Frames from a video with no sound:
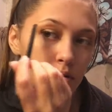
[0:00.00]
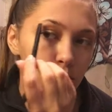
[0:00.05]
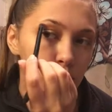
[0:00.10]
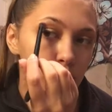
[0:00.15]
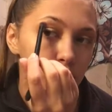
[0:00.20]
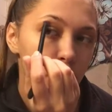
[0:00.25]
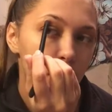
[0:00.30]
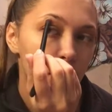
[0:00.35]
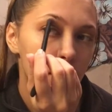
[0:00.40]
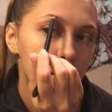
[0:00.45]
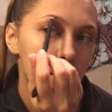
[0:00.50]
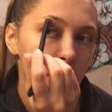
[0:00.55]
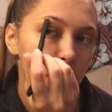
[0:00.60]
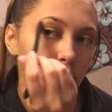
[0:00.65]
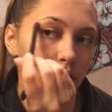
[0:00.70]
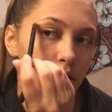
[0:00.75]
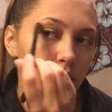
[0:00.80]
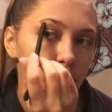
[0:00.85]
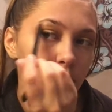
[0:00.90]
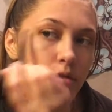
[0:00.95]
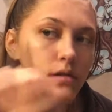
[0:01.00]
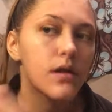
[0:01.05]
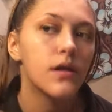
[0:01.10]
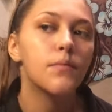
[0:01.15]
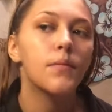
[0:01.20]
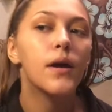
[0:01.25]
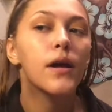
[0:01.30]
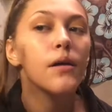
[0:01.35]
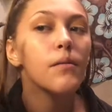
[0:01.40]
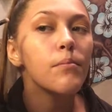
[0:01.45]
Just kind of like, it's gonna
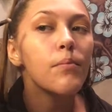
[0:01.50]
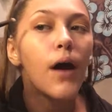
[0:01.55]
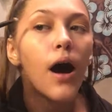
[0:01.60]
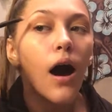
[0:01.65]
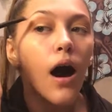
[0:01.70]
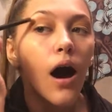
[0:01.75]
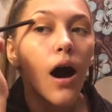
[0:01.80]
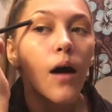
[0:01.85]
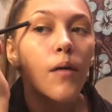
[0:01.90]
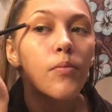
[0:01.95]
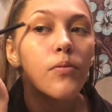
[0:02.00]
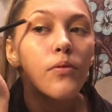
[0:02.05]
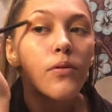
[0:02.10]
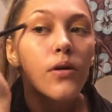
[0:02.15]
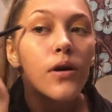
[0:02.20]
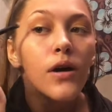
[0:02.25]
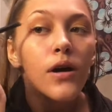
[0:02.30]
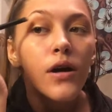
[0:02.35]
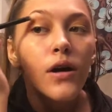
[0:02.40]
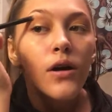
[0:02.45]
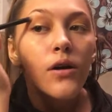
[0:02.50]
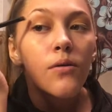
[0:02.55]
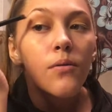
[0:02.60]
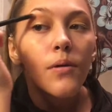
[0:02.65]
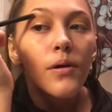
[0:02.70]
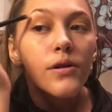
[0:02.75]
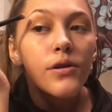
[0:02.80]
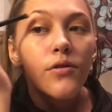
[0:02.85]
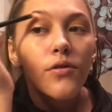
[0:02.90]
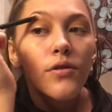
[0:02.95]
make it pop
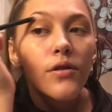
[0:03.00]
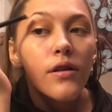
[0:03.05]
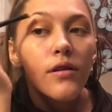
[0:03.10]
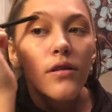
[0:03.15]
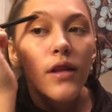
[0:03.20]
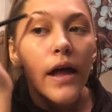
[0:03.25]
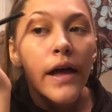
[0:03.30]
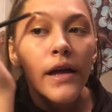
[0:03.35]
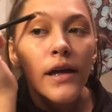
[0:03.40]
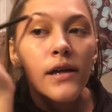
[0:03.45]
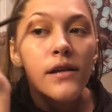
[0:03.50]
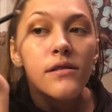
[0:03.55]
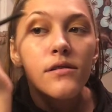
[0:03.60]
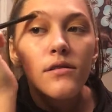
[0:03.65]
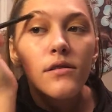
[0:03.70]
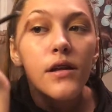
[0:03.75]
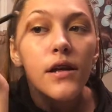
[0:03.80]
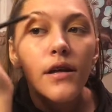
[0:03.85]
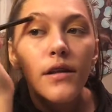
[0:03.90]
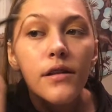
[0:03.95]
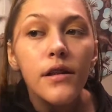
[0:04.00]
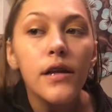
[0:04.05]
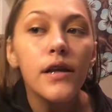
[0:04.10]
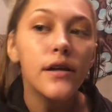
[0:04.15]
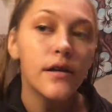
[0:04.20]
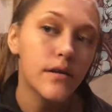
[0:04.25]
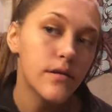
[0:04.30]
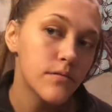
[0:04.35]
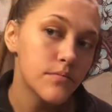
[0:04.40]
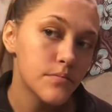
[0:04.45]
when you're in the light, and like,
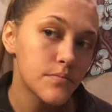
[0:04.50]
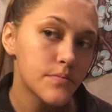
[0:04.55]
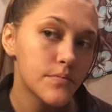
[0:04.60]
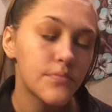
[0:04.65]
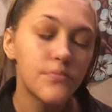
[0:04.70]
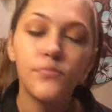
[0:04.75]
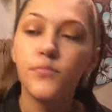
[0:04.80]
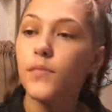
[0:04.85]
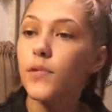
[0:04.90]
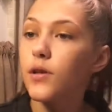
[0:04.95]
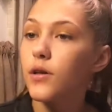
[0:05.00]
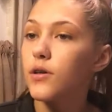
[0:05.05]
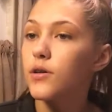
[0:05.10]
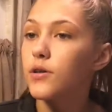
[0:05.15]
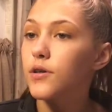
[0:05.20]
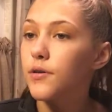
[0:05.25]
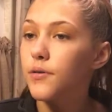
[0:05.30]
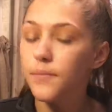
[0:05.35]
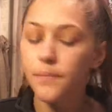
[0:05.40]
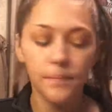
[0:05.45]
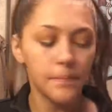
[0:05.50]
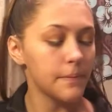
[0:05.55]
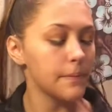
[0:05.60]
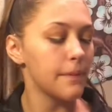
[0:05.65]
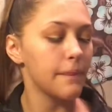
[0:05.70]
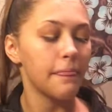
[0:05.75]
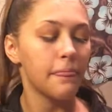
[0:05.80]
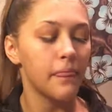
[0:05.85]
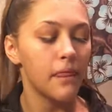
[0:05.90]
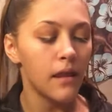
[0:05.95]
I don't know.
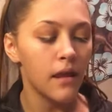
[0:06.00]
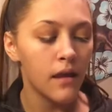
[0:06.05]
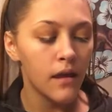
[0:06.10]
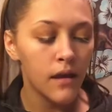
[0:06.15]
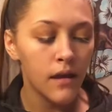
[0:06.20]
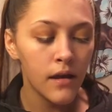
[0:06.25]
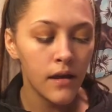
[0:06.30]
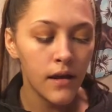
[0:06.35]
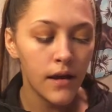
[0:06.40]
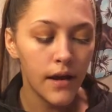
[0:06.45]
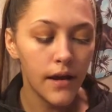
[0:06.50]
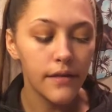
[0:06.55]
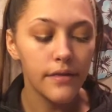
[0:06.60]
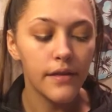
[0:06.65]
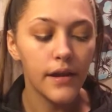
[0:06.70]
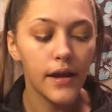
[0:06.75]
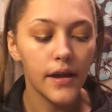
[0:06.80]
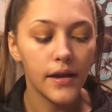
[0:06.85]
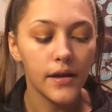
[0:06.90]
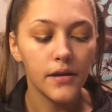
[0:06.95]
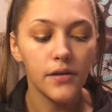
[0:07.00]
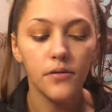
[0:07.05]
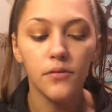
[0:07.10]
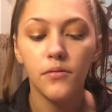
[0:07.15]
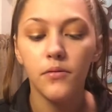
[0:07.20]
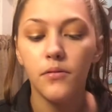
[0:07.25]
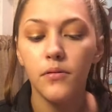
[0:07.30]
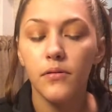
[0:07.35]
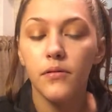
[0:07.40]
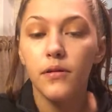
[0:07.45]
And
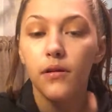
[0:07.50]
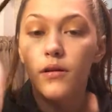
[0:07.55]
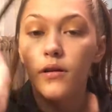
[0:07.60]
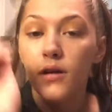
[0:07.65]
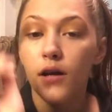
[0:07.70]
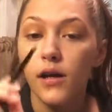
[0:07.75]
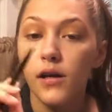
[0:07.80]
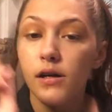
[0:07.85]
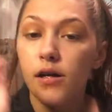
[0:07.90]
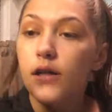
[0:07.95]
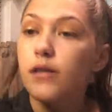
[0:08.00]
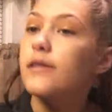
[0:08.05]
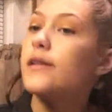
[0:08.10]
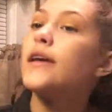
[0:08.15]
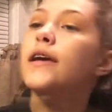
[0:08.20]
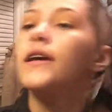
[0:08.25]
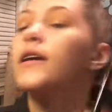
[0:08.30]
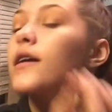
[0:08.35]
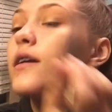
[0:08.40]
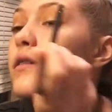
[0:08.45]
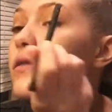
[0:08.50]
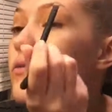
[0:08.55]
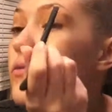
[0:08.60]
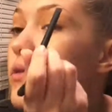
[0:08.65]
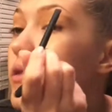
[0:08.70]
then take it, do